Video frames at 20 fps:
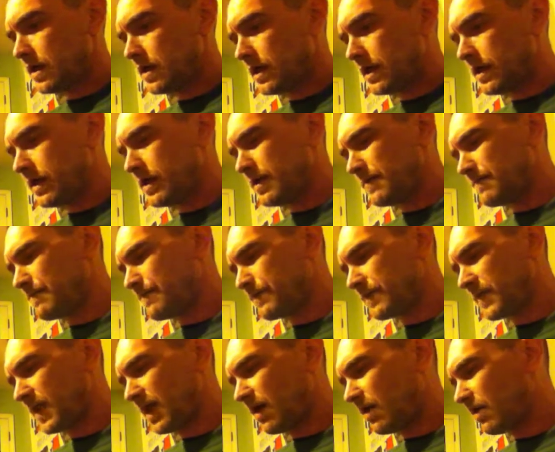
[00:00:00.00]

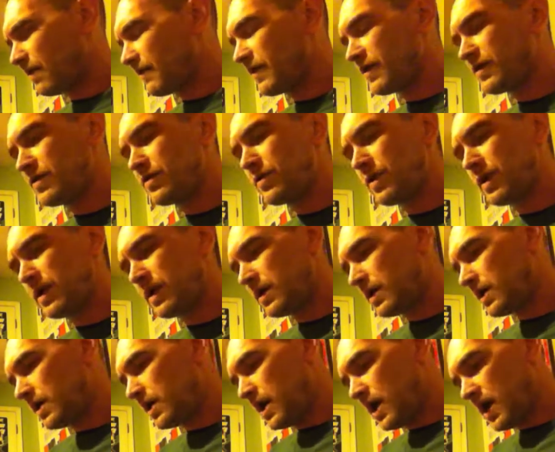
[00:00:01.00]
Although
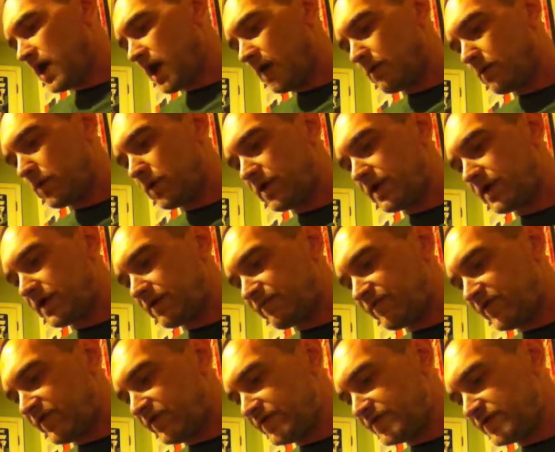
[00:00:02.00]
I'm really
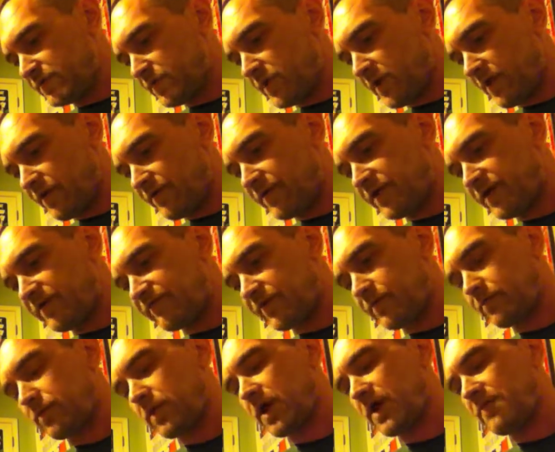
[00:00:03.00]
confused with all the
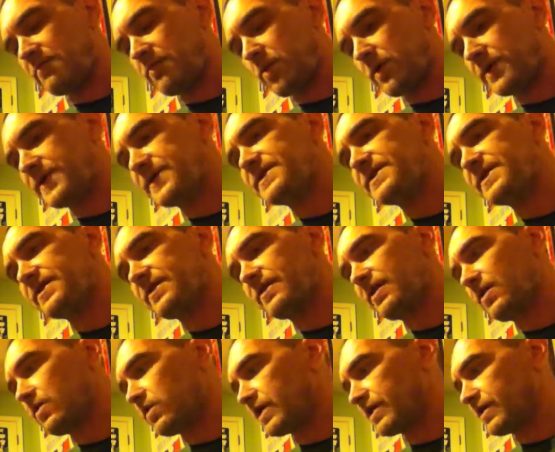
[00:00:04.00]
different plot points that are
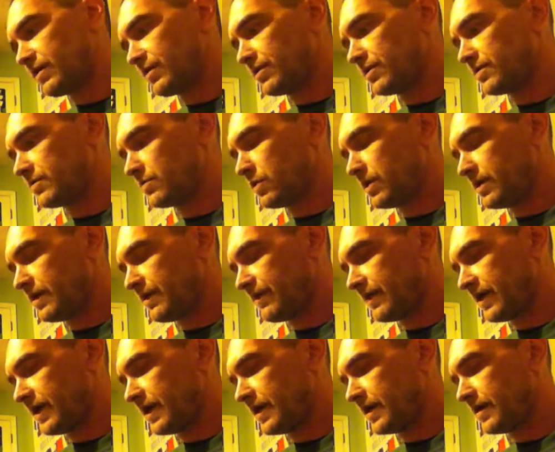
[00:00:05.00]
going on
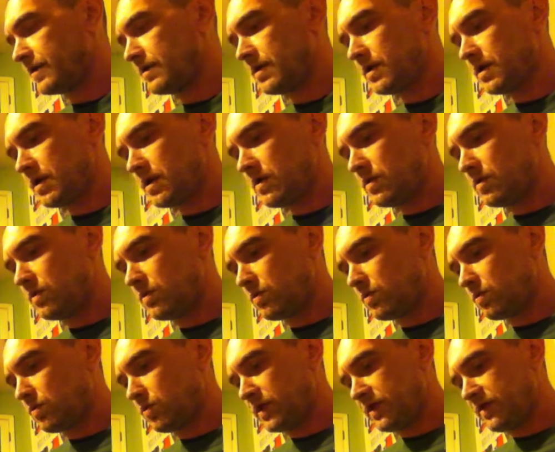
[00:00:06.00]

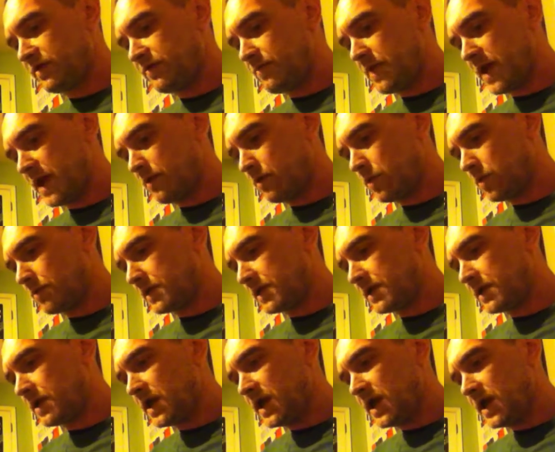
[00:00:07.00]
with
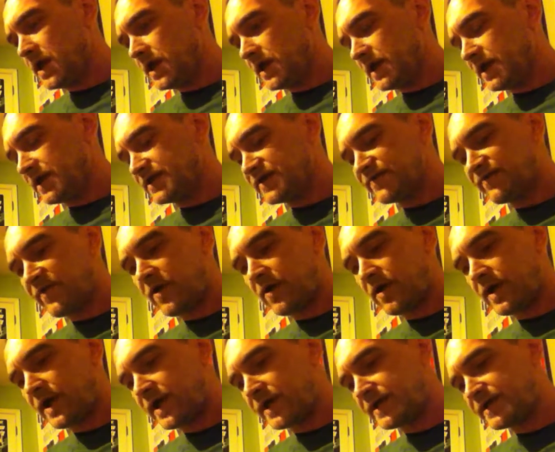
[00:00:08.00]
Batwoman, as
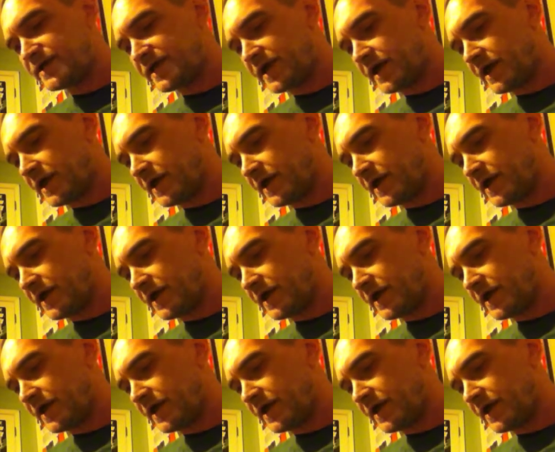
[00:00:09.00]
far as